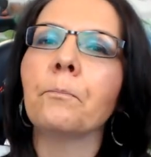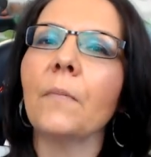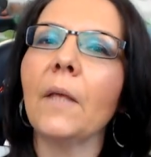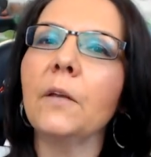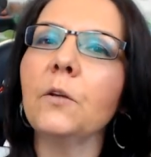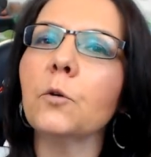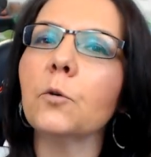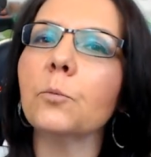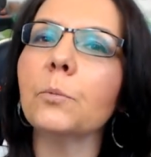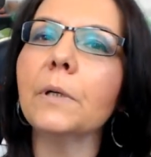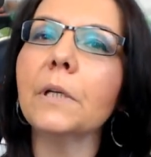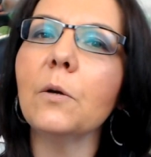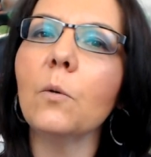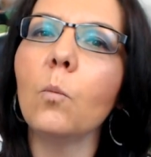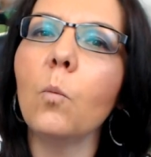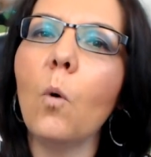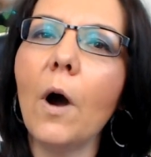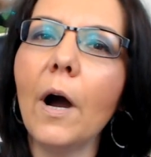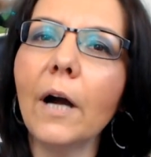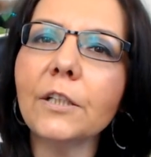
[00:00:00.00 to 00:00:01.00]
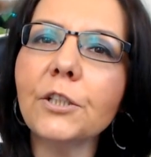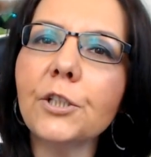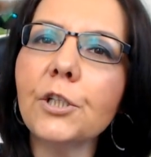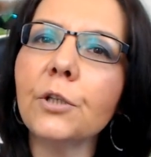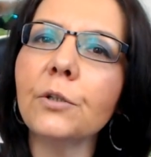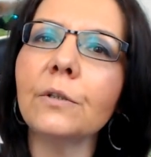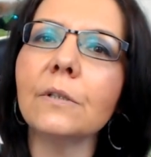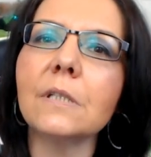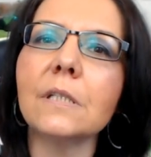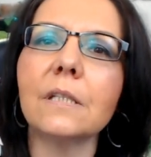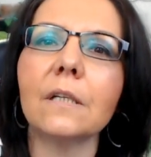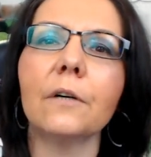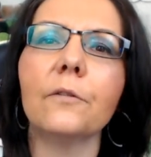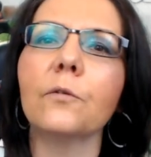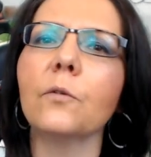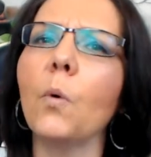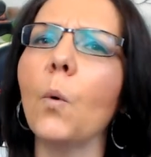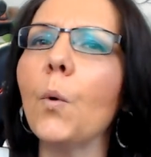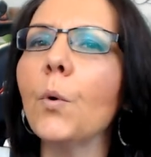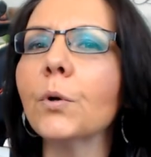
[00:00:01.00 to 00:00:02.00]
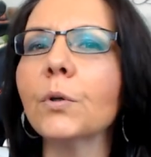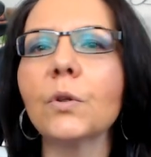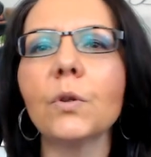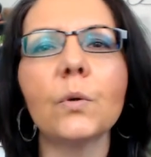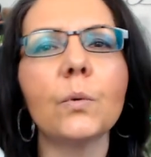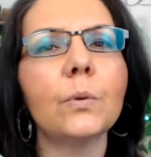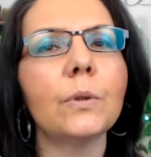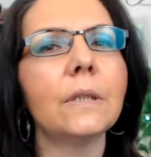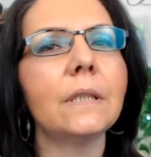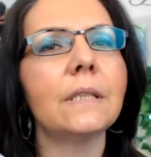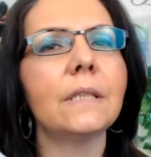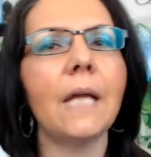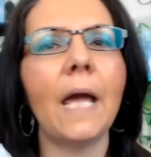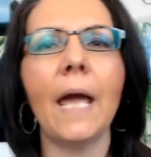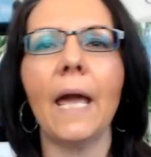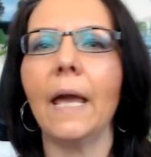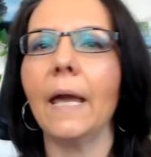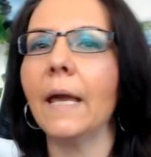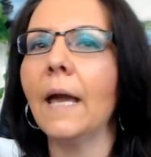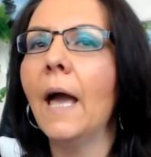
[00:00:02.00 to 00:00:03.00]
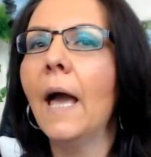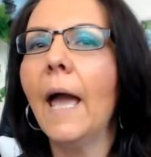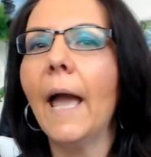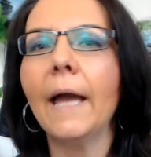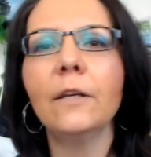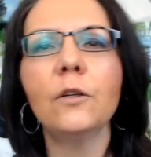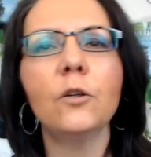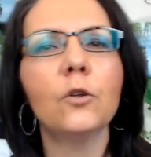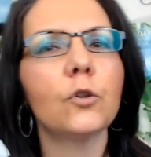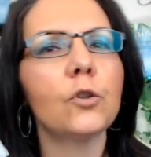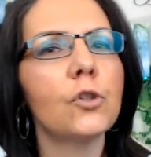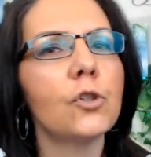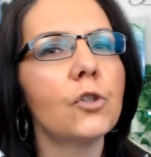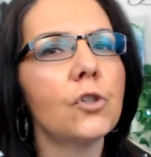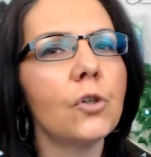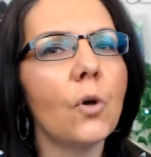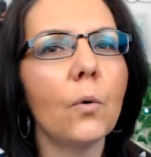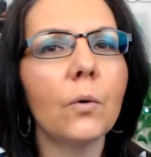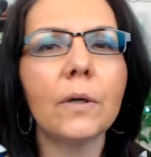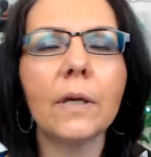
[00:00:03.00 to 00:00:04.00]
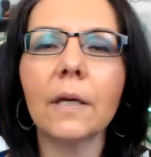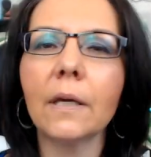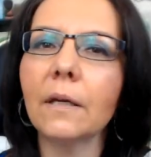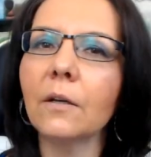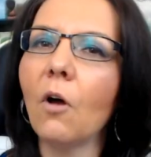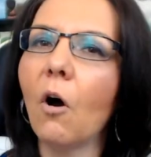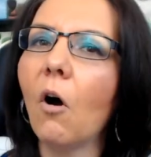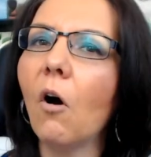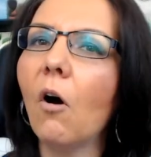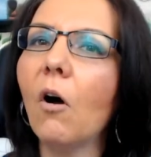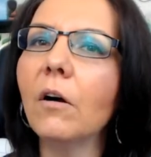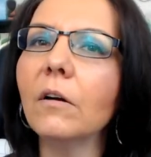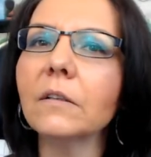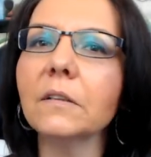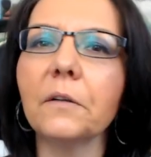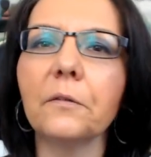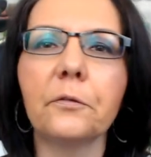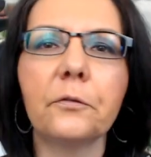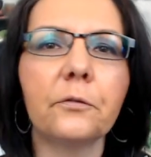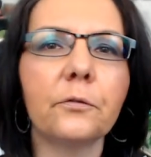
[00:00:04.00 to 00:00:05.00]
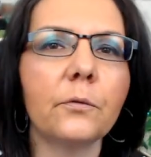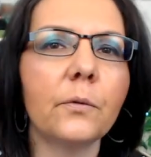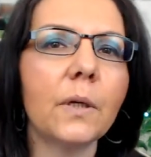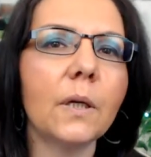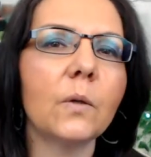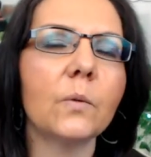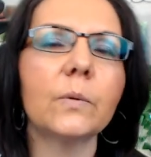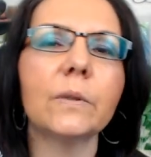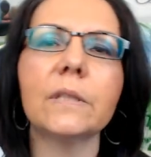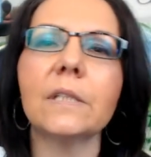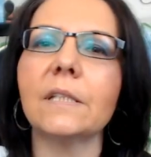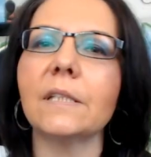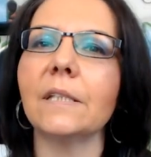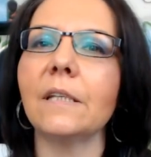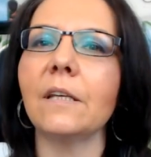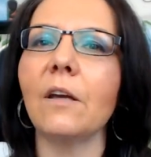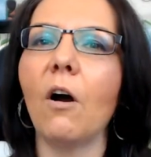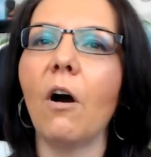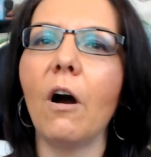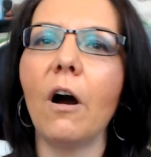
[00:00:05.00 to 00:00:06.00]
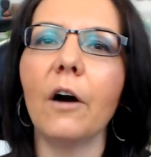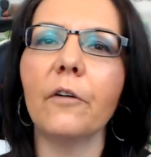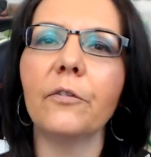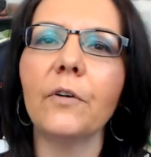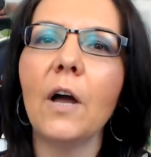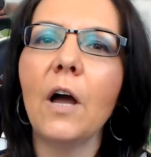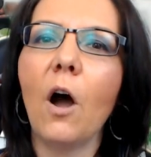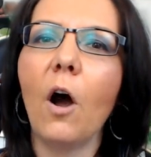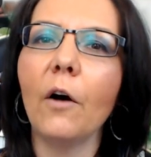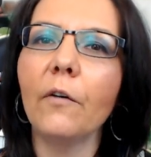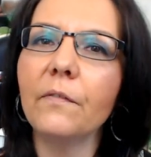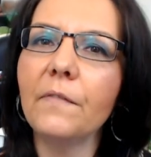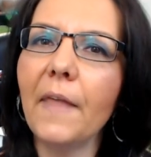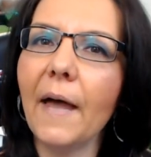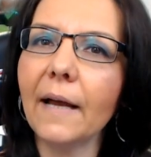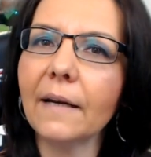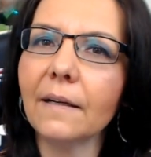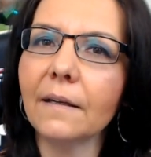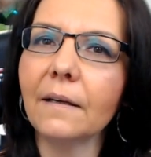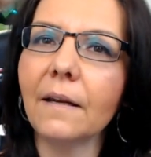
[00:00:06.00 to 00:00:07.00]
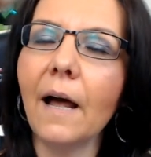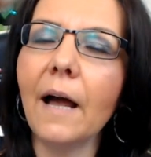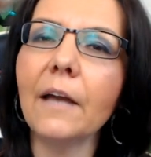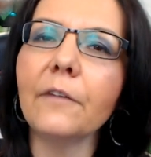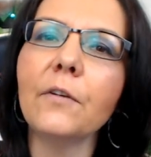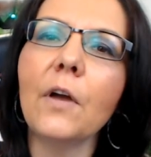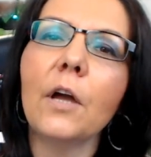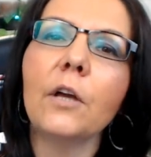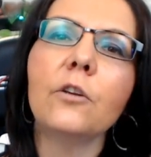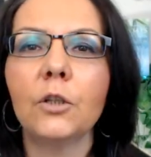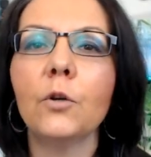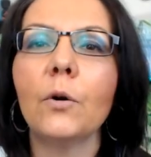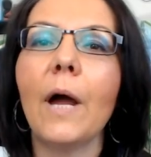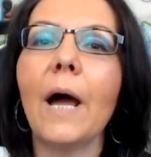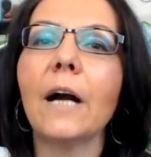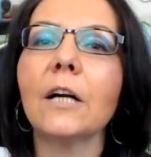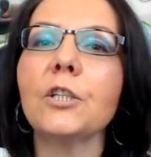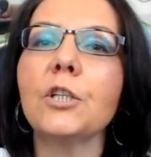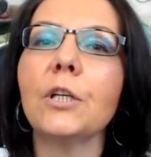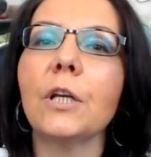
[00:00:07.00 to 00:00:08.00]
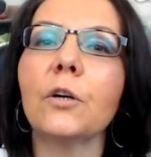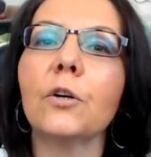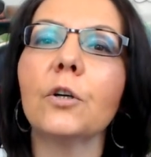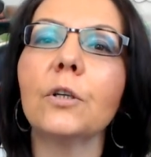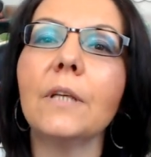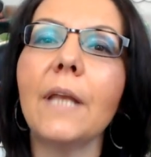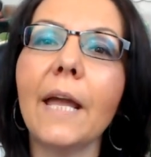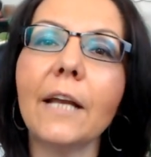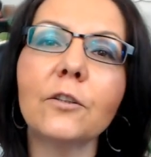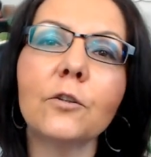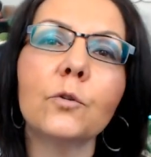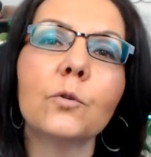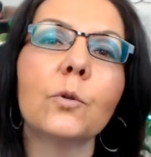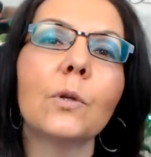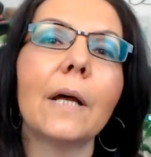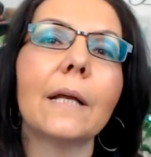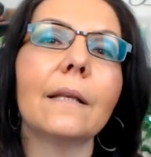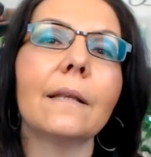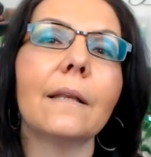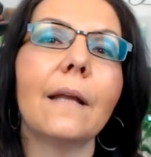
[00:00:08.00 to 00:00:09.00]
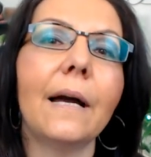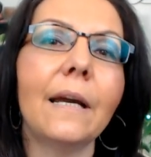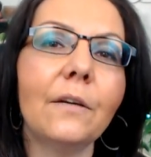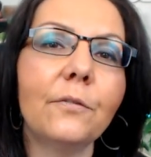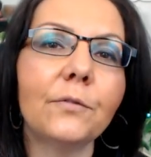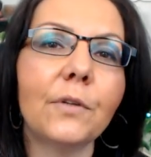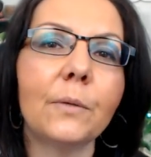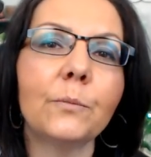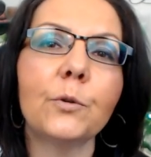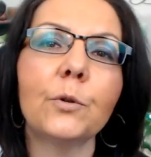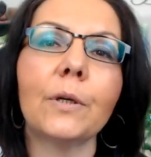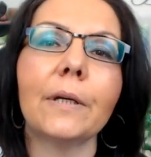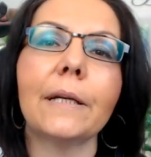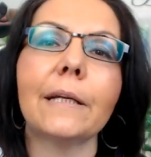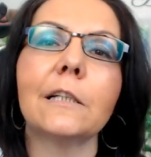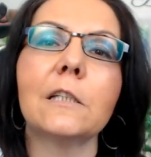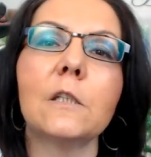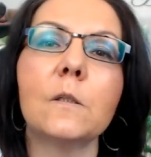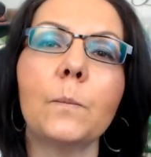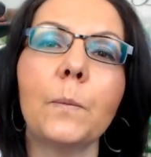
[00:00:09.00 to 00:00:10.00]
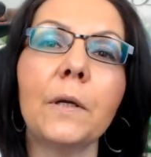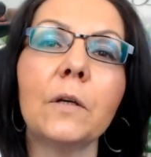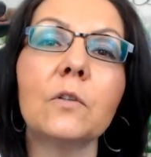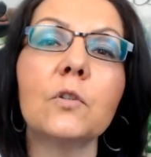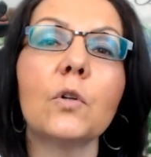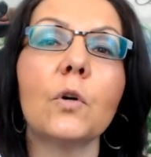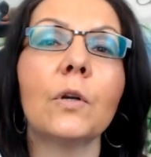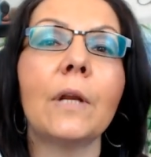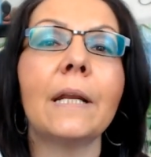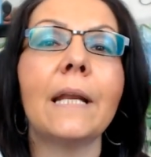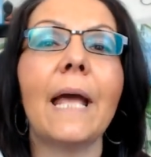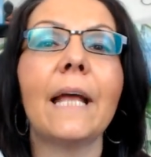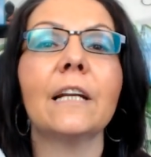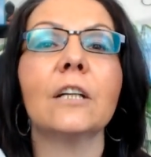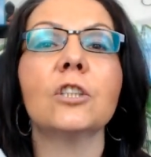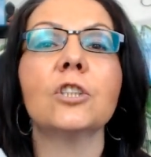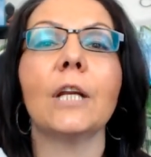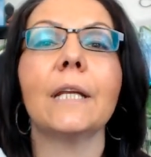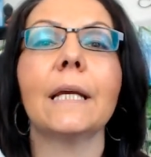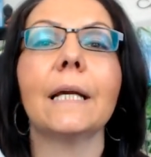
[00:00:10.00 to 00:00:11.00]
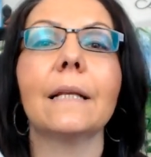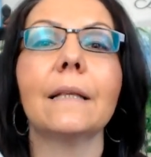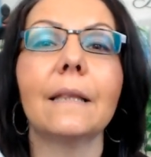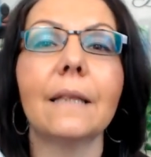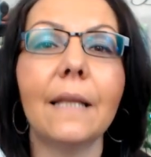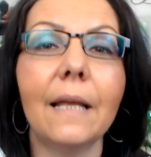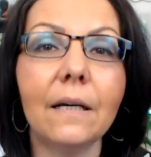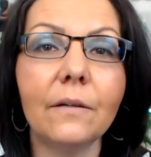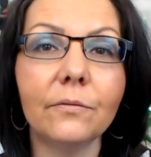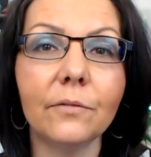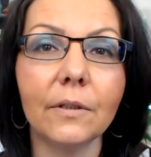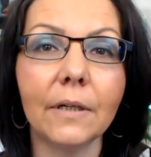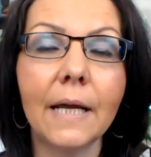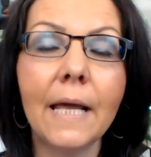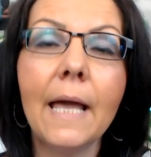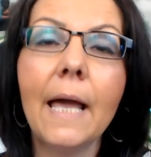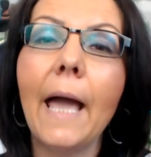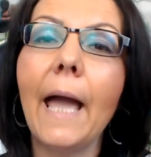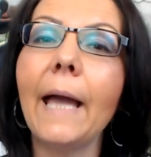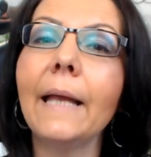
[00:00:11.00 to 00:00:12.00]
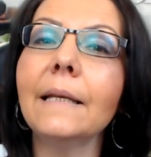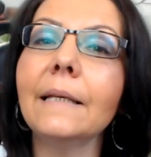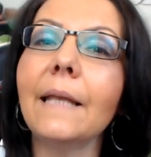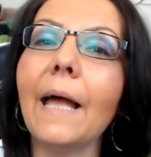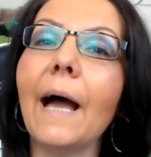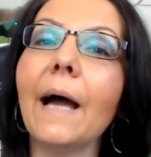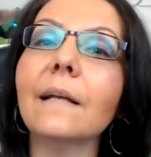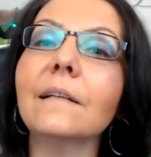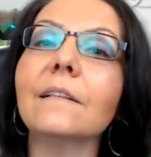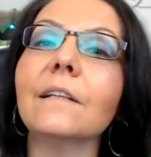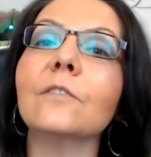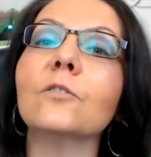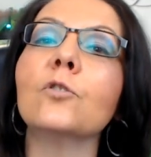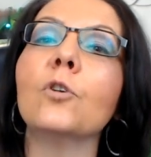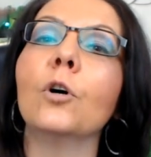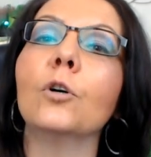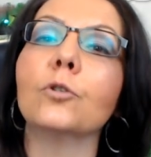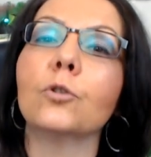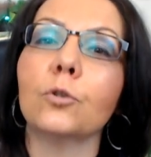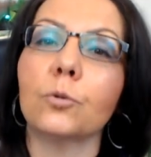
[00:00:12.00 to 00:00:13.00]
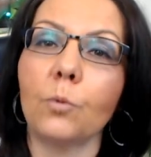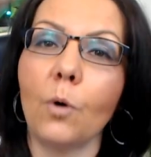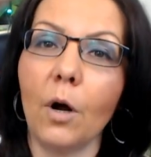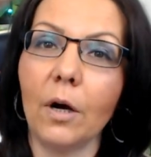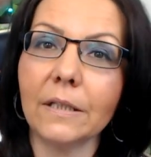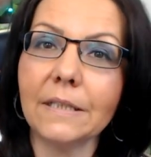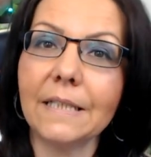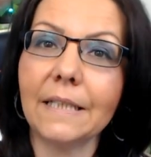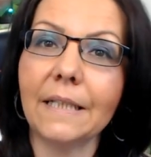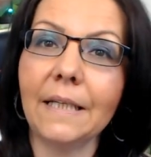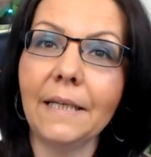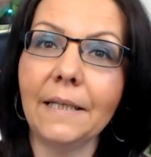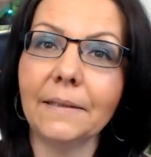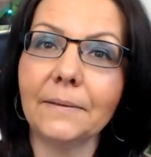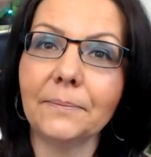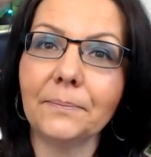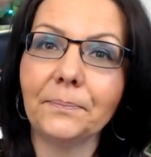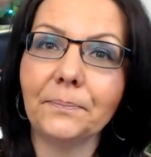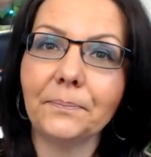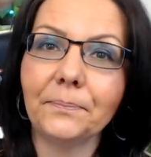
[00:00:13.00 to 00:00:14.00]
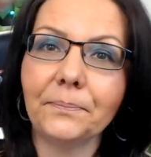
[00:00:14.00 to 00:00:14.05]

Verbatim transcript: And you're really watching yourself going through the day and you're soaking in all the frequency of, of that life. You're actually then connecting to that lifetime, to that experience on an energetic level. And that then draws it in.